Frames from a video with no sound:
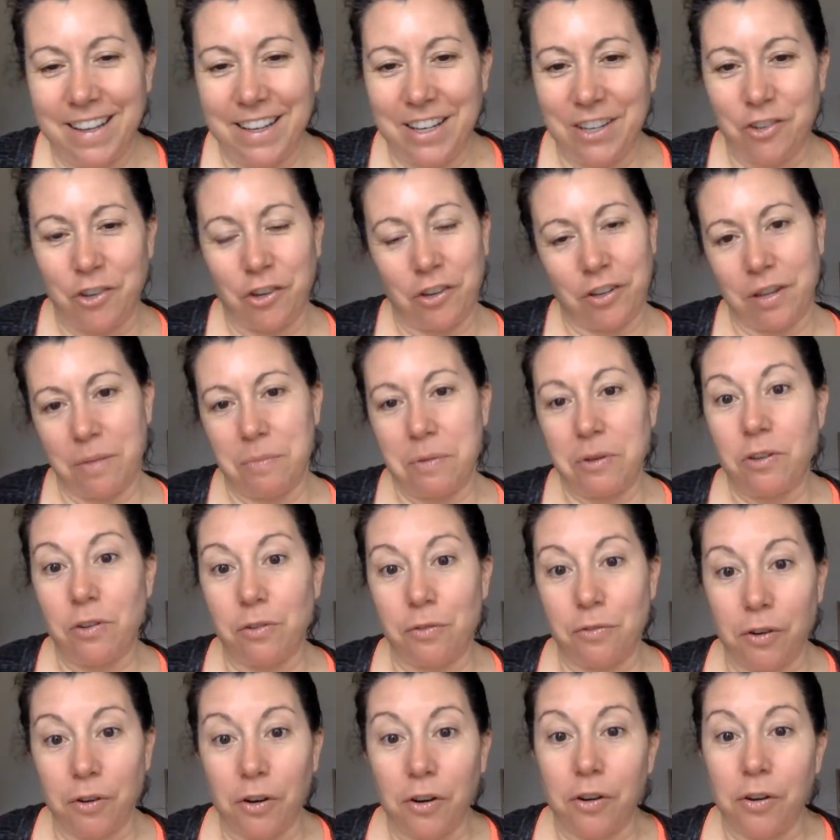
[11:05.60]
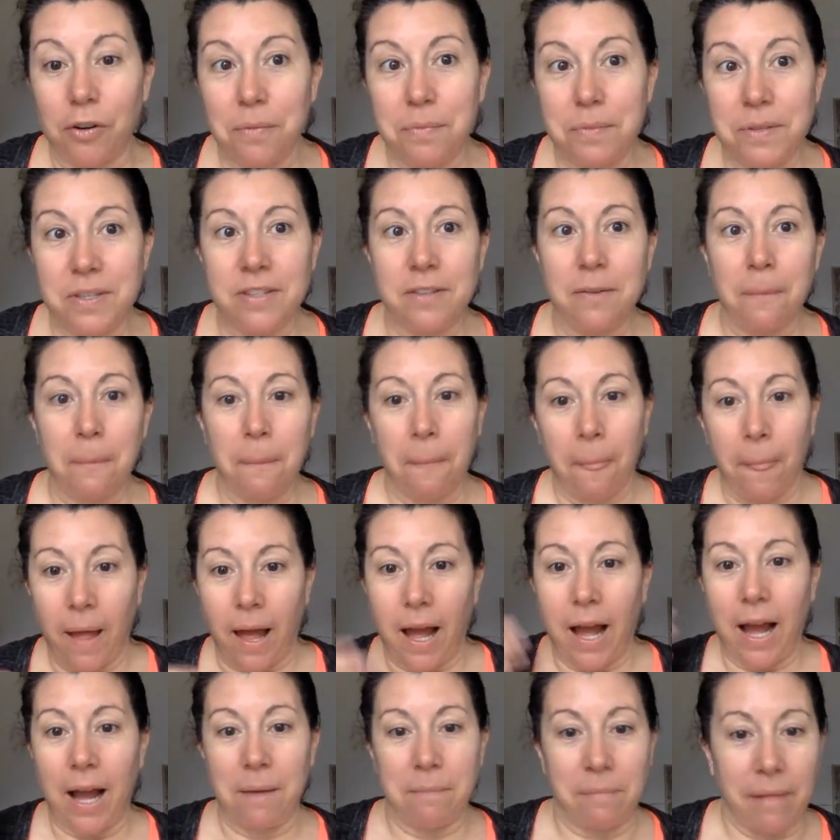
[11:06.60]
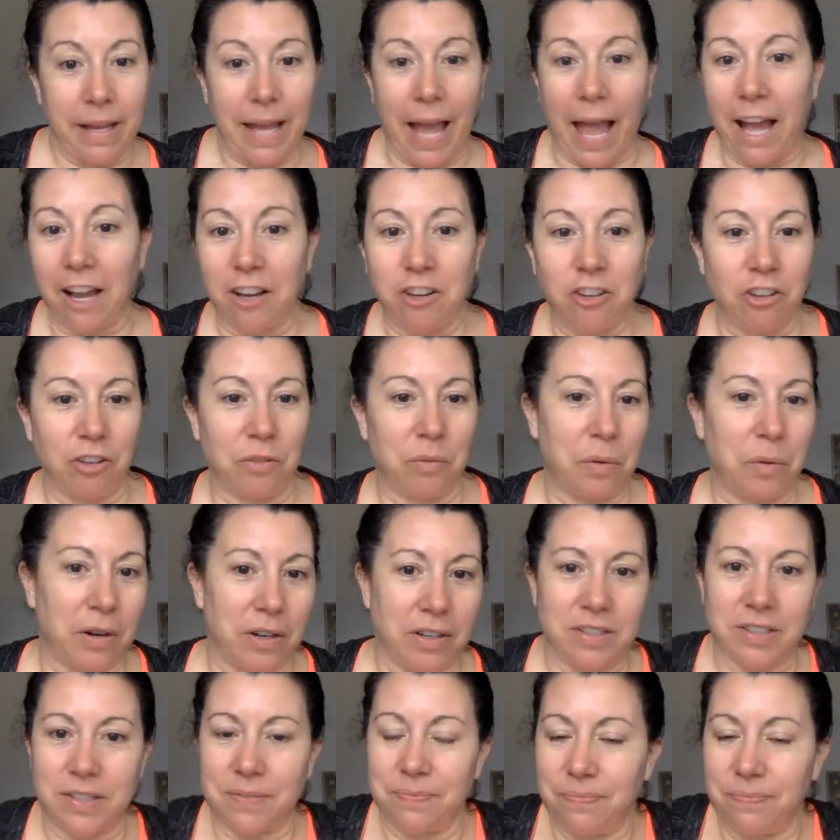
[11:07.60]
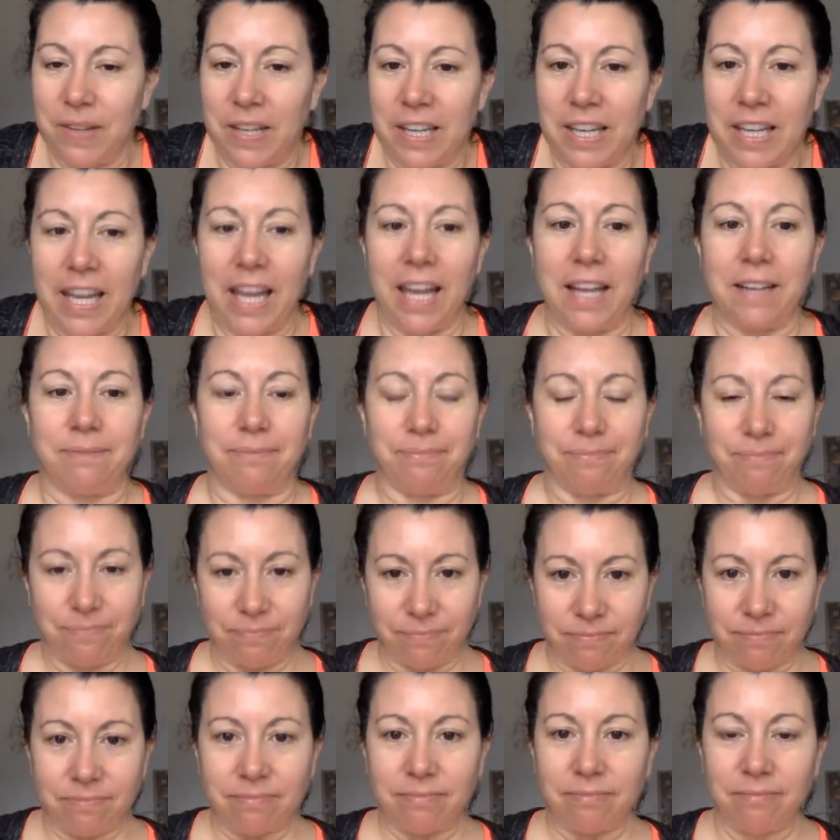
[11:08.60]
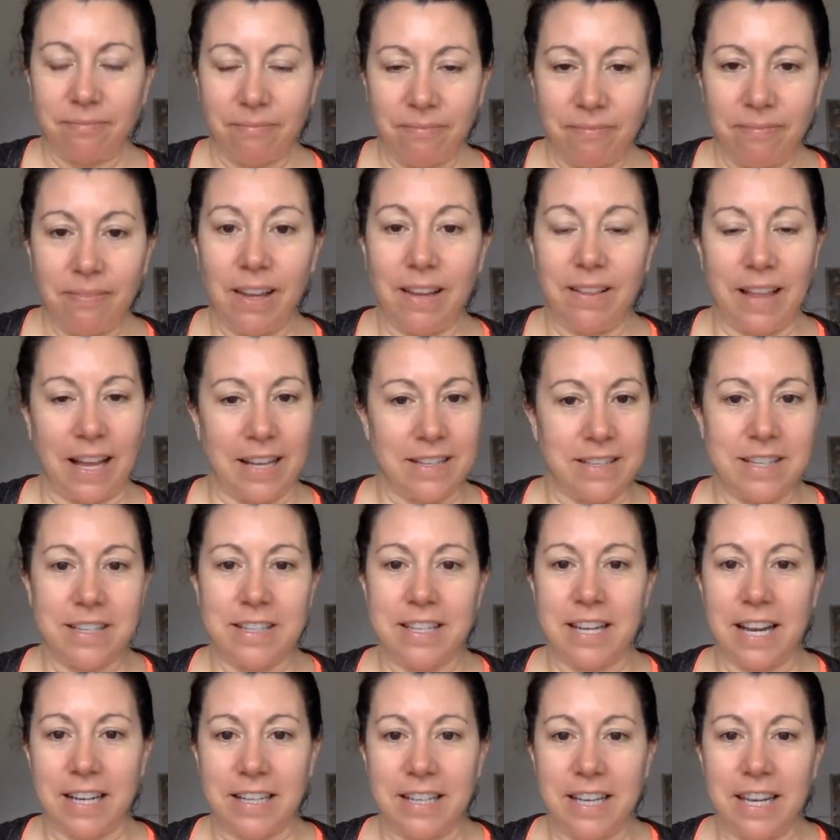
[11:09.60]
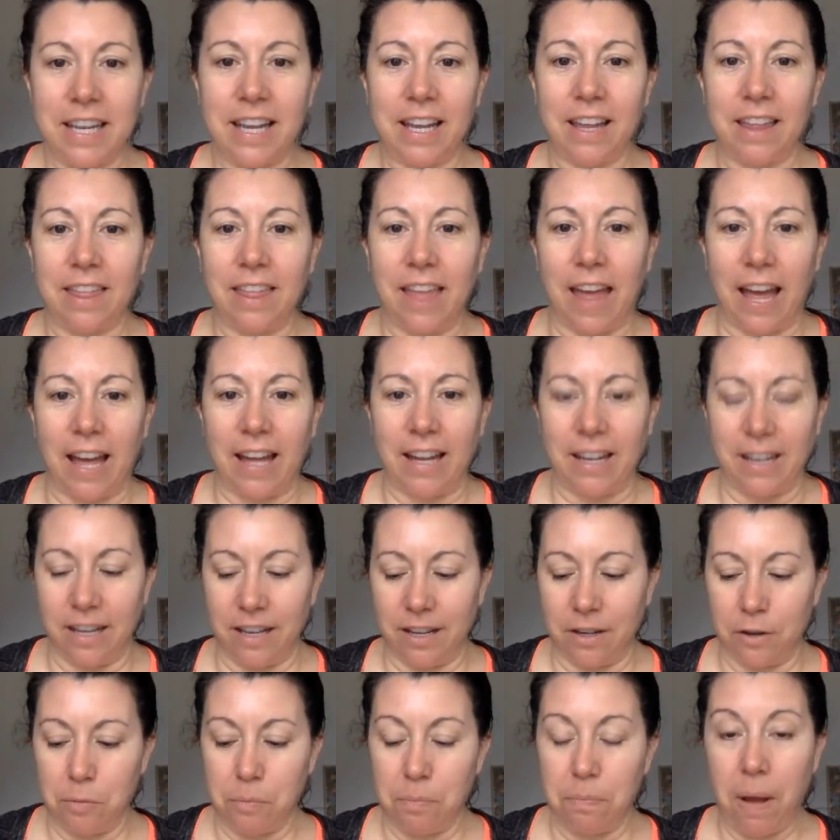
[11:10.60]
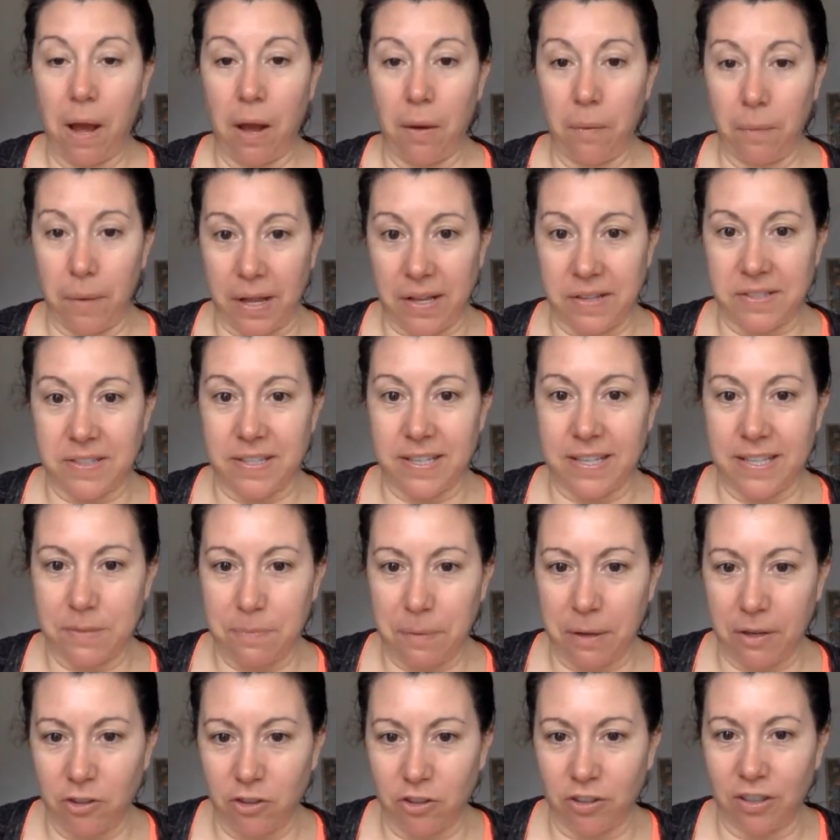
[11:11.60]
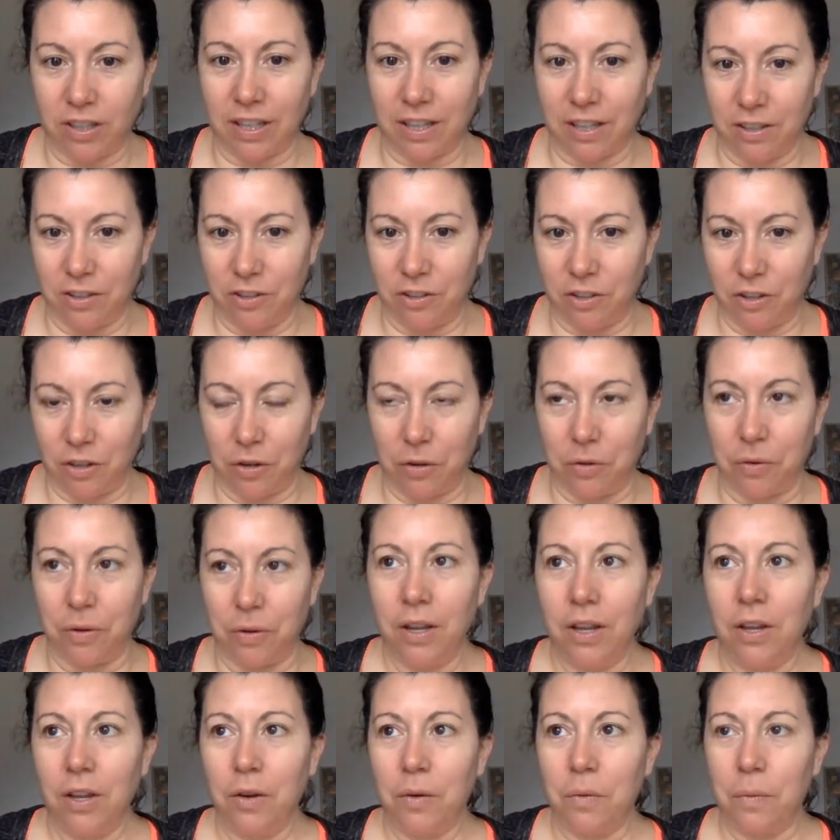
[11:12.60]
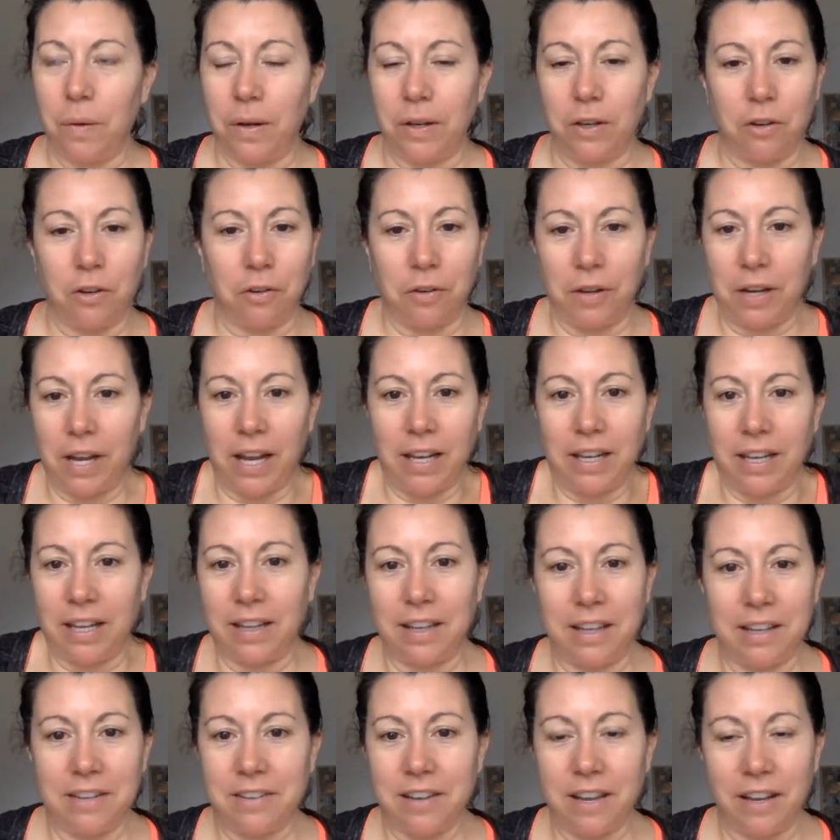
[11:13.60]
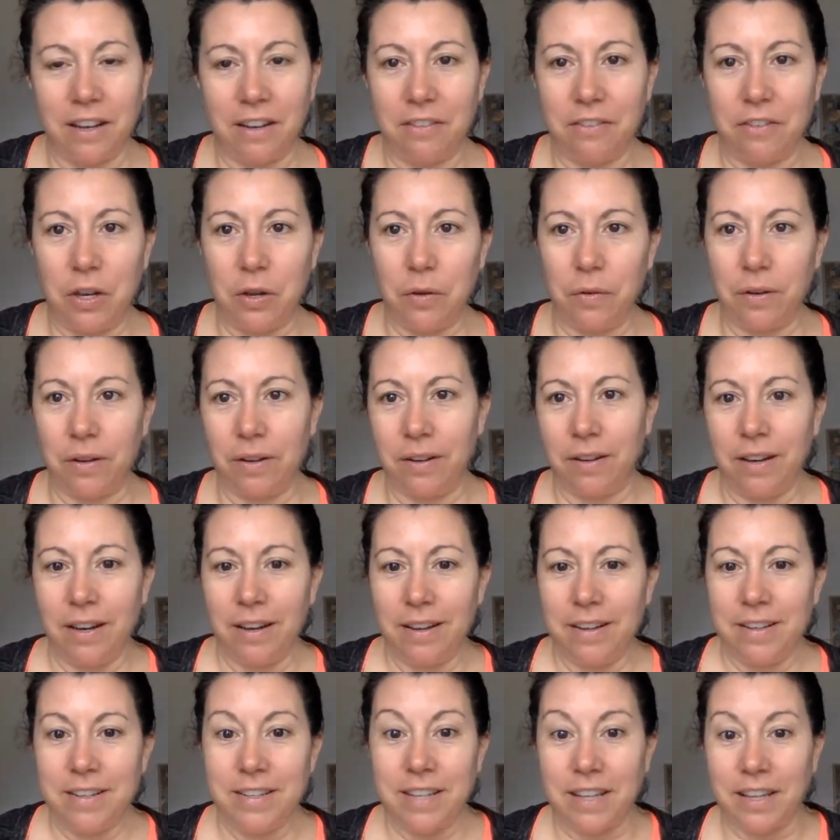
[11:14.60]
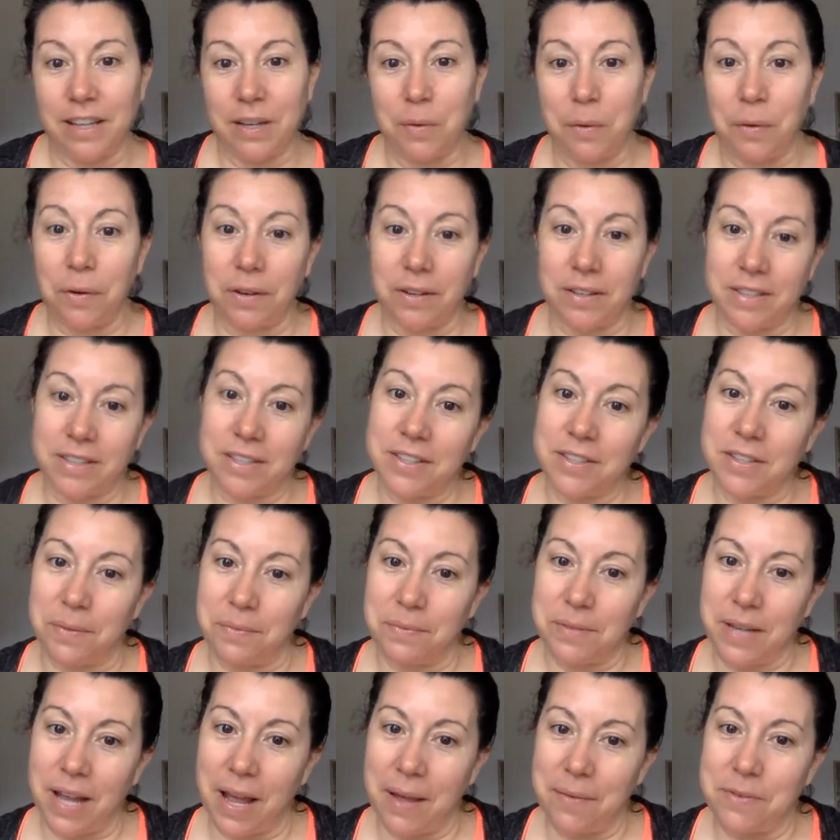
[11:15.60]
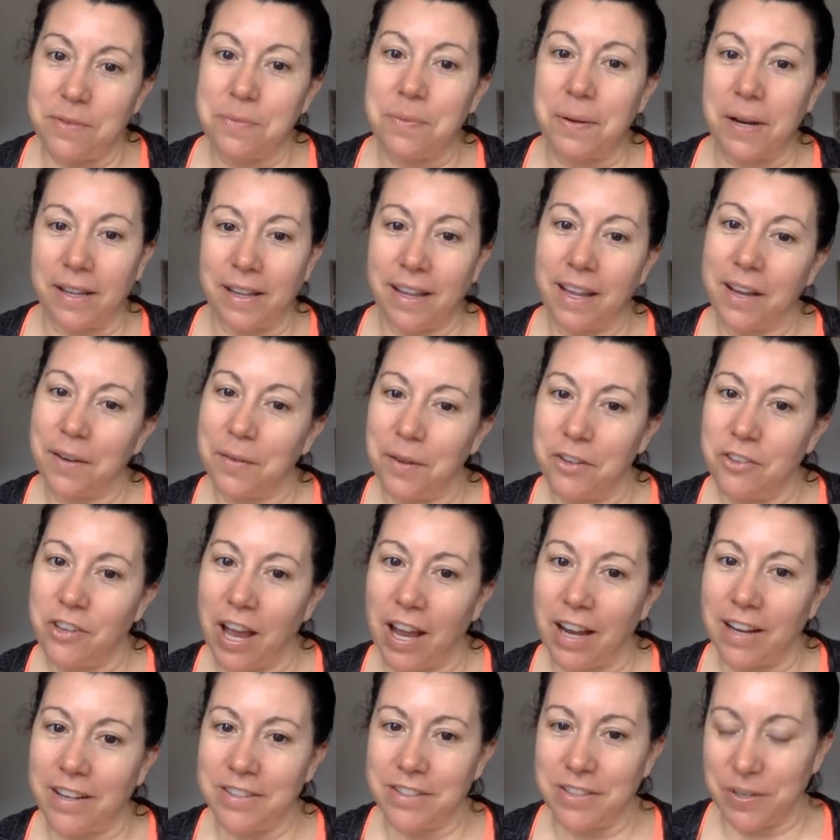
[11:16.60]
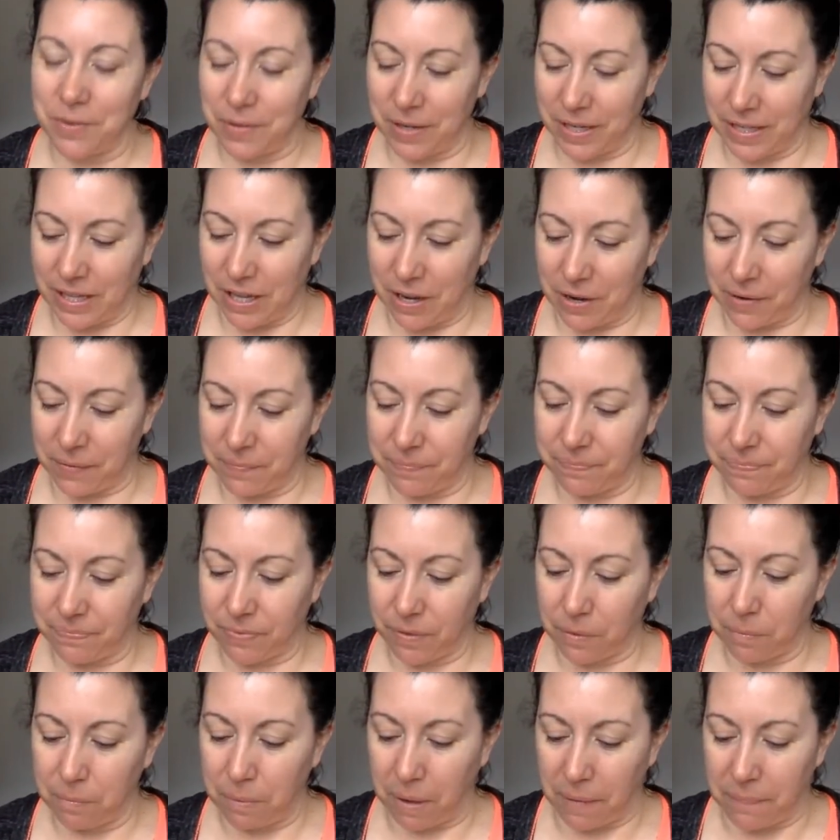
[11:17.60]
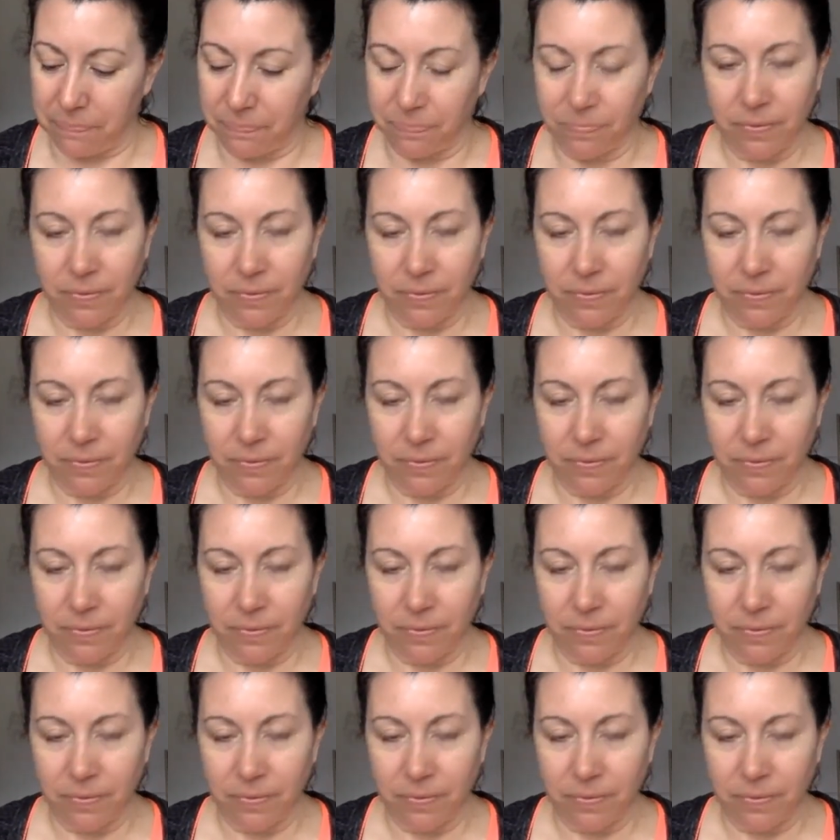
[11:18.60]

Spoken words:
He turned them into verbs, like action words. And again, that's a technique that poets especially can do when creating these kind of new and silly words sometimes. But I like what Jack is doing there. But